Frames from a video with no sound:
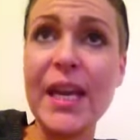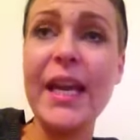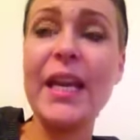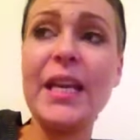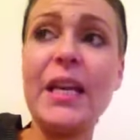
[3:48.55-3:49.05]

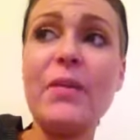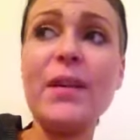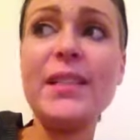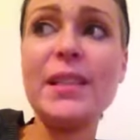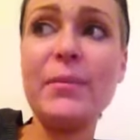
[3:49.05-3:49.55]
And I
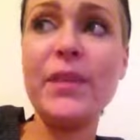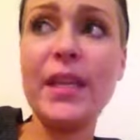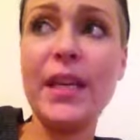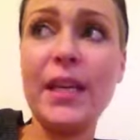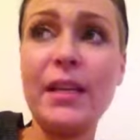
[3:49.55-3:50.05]
read
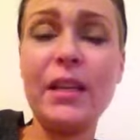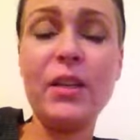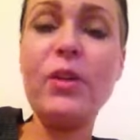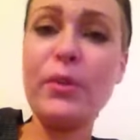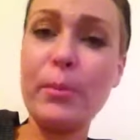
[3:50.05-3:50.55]
something, you
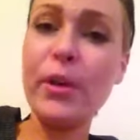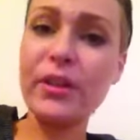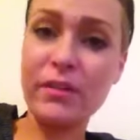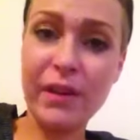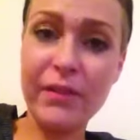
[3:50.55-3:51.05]
know the book
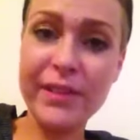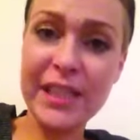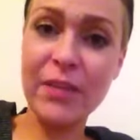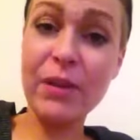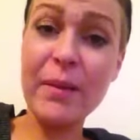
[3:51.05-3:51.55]
The
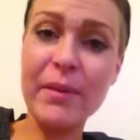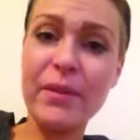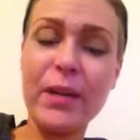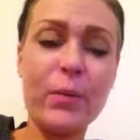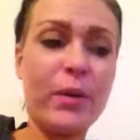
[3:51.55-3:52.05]
Velveteen Rabbit,
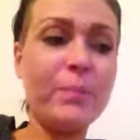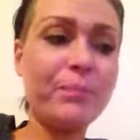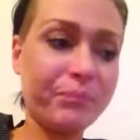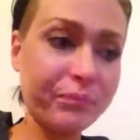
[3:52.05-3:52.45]
right? Well,